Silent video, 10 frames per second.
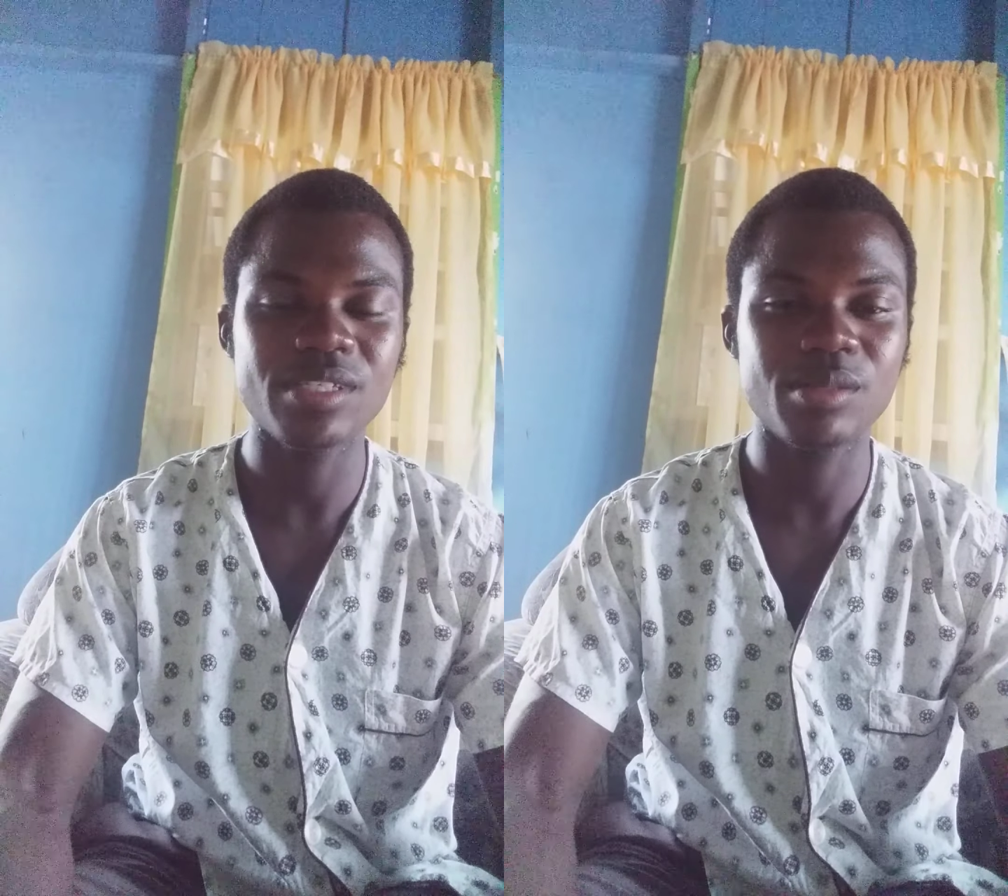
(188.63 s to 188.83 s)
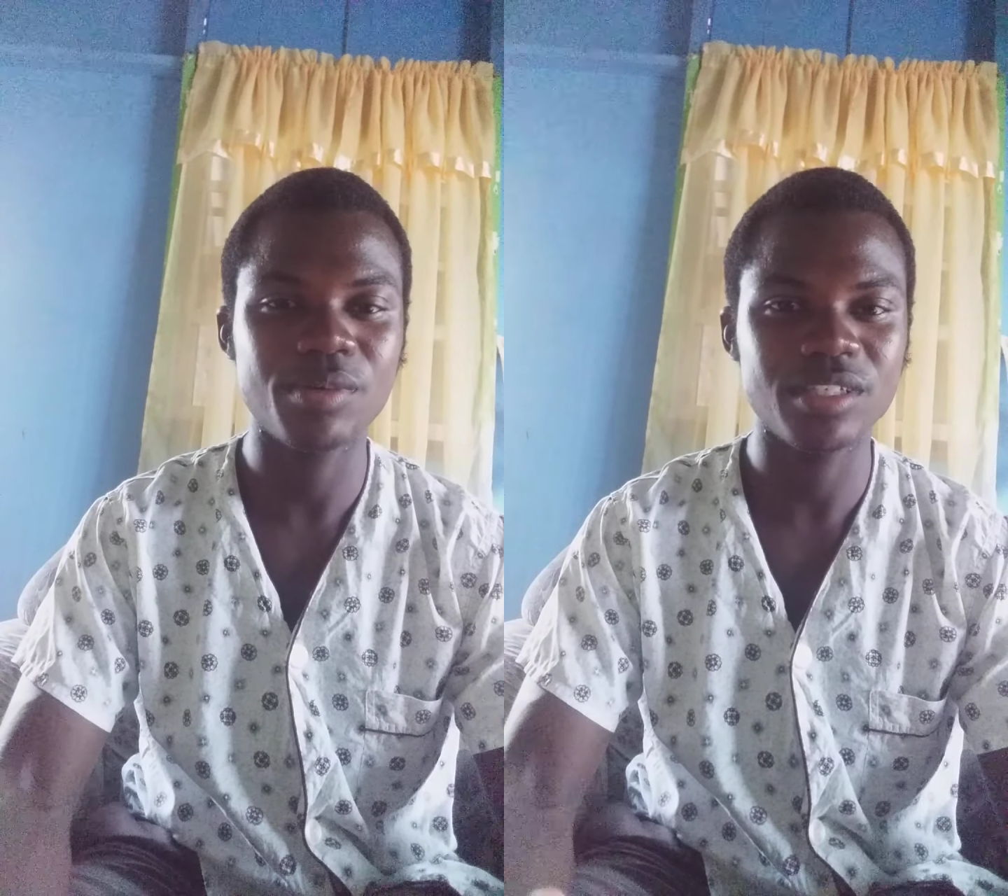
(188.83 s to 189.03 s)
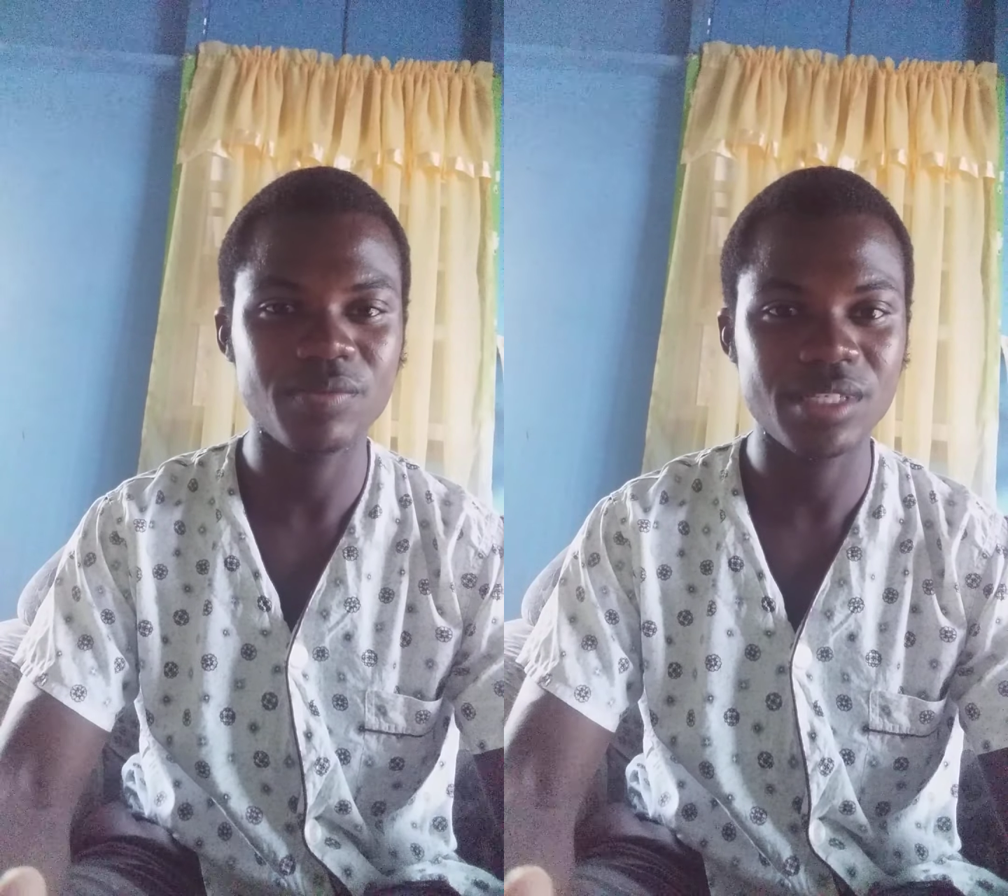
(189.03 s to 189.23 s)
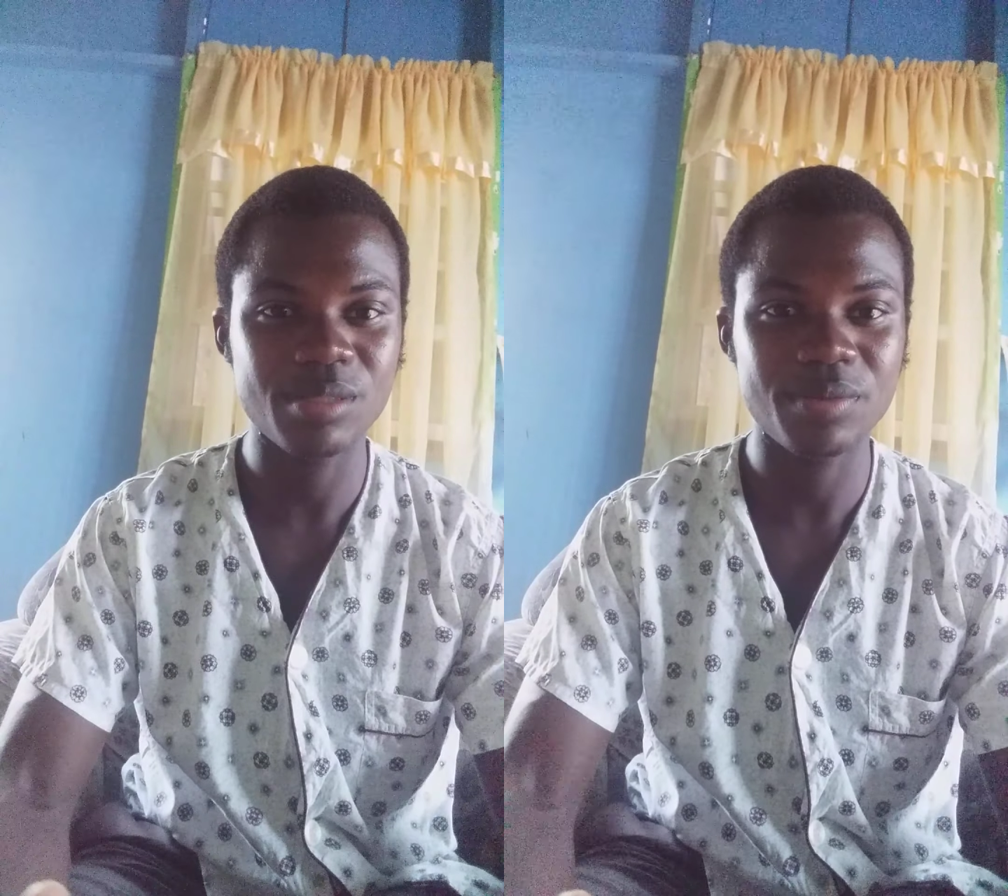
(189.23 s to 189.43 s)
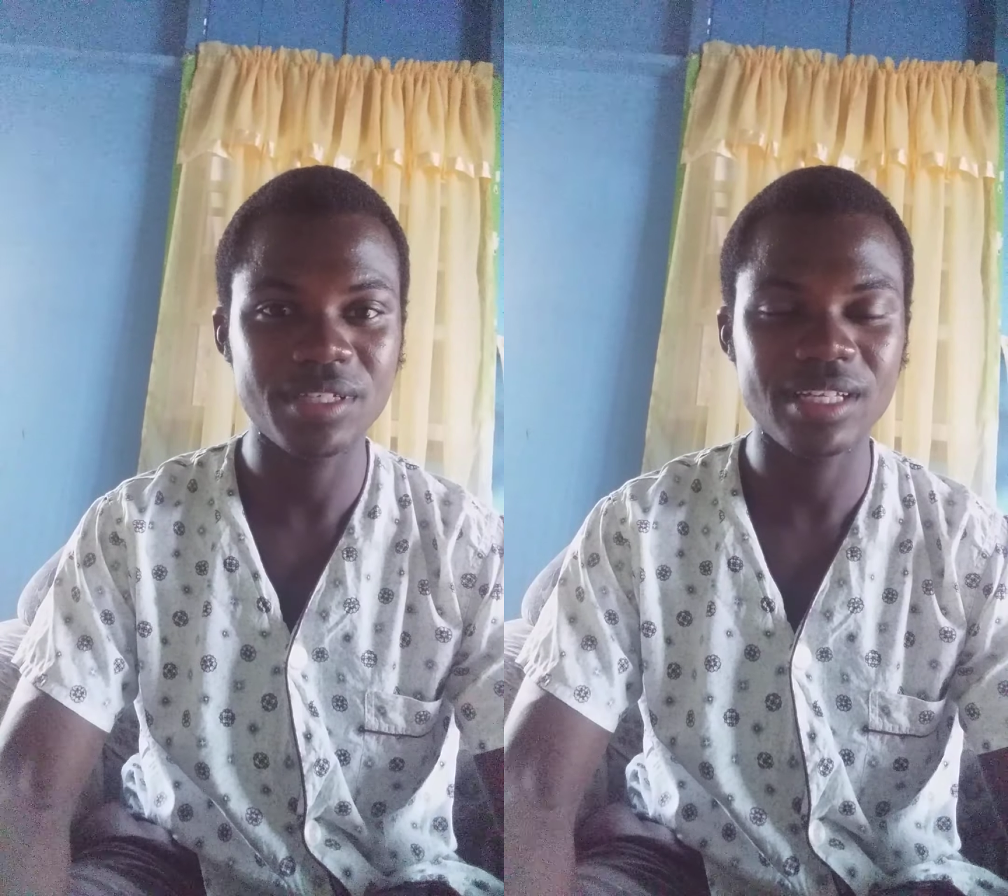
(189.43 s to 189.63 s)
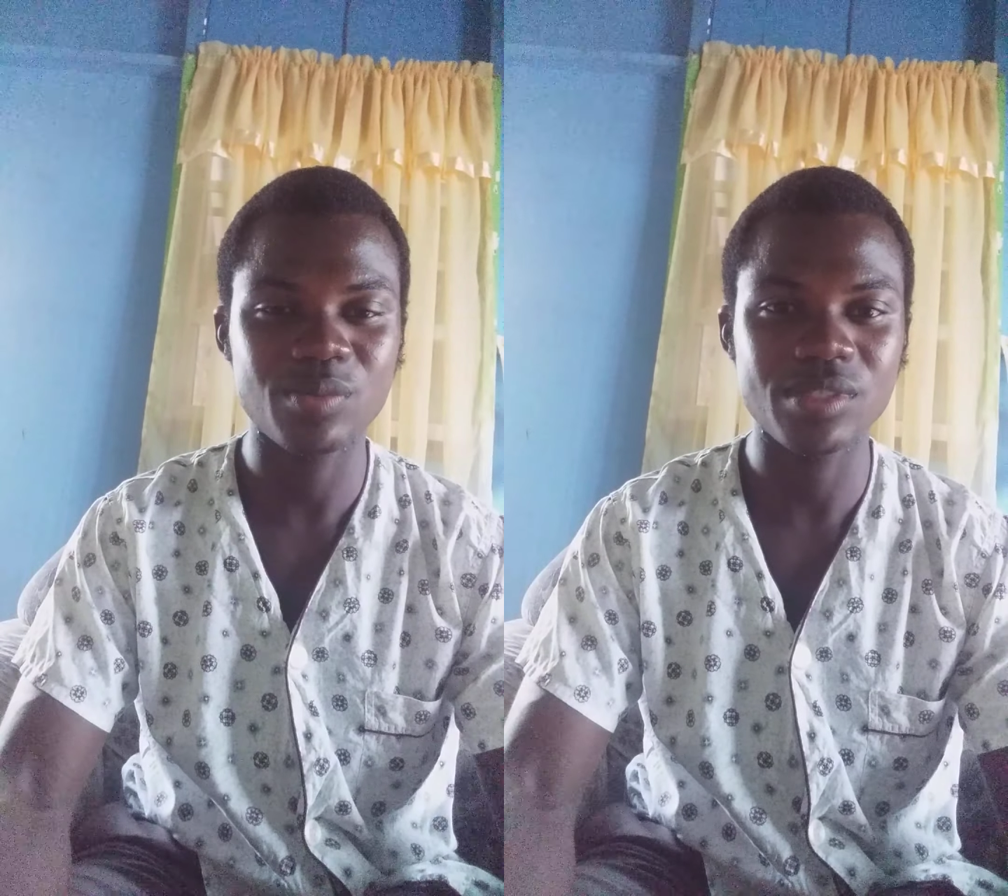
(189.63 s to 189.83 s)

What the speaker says: is the part of discipline that